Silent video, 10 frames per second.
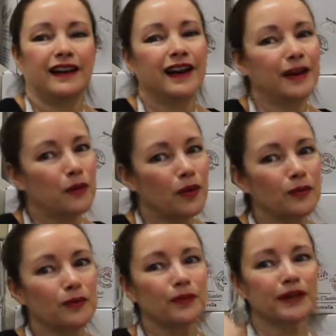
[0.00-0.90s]
And what
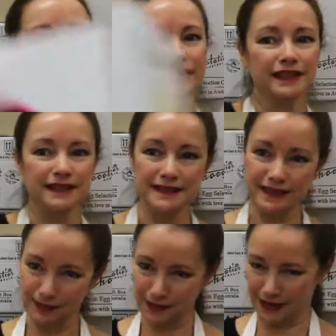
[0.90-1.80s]
would any
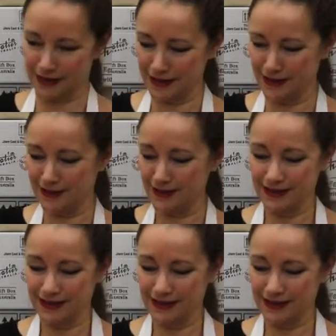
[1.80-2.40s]
Easter be?